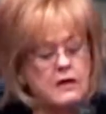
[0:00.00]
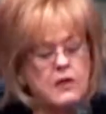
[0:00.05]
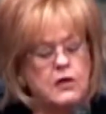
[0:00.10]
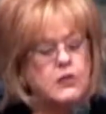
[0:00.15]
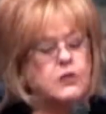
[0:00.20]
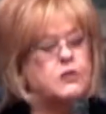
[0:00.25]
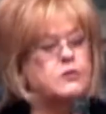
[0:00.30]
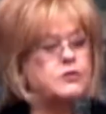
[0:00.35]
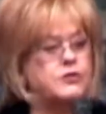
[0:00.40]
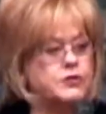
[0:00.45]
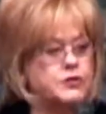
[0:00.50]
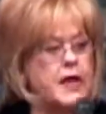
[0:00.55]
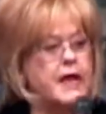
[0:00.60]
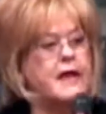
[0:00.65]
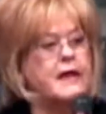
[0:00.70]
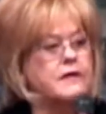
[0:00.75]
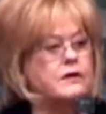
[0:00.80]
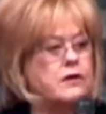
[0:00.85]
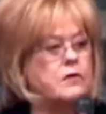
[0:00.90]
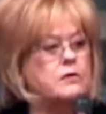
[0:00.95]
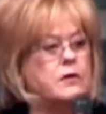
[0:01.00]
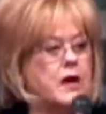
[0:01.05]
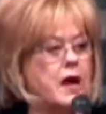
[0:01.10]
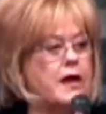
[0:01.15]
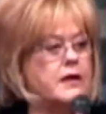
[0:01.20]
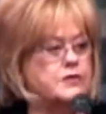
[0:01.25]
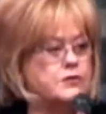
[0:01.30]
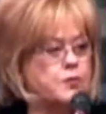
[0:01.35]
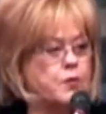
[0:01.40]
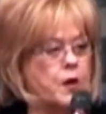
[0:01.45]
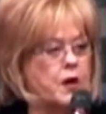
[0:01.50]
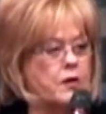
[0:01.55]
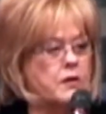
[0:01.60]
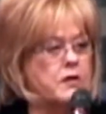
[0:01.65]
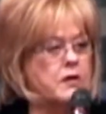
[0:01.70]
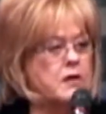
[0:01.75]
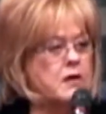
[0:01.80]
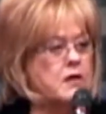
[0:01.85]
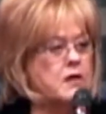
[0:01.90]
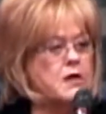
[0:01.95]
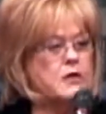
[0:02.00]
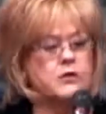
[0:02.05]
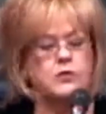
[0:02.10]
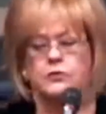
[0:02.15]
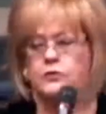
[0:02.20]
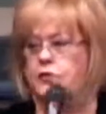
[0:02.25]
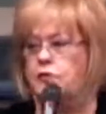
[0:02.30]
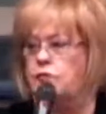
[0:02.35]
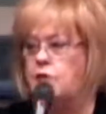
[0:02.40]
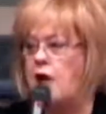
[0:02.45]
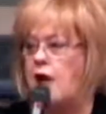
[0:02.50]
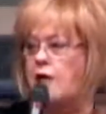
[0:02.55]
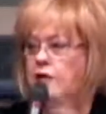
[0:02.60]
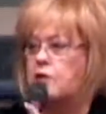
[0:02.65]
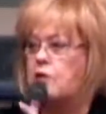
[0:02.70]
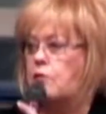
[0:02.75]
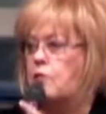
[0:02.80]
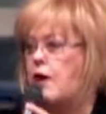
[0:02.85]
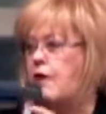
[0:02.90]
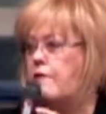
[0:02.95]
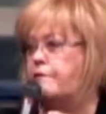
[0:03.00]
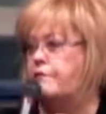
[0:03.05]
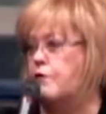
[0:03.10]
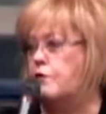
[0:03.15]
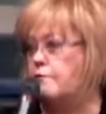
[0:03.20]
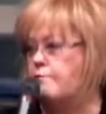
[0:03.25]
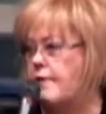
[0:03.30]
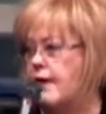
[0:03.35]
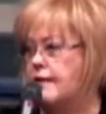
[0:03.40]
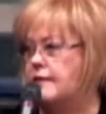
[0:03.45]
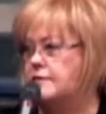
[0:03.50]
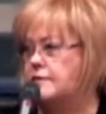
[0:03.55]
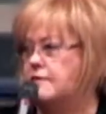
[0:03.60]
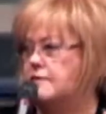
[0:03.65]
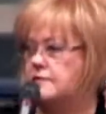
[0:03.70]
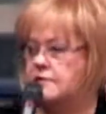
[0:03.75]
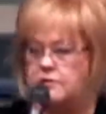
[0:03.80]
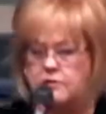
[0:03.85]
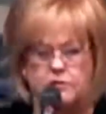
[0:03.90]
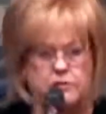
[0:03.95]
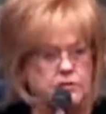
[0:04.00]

You stand on God's word. You do not go off your medicine till the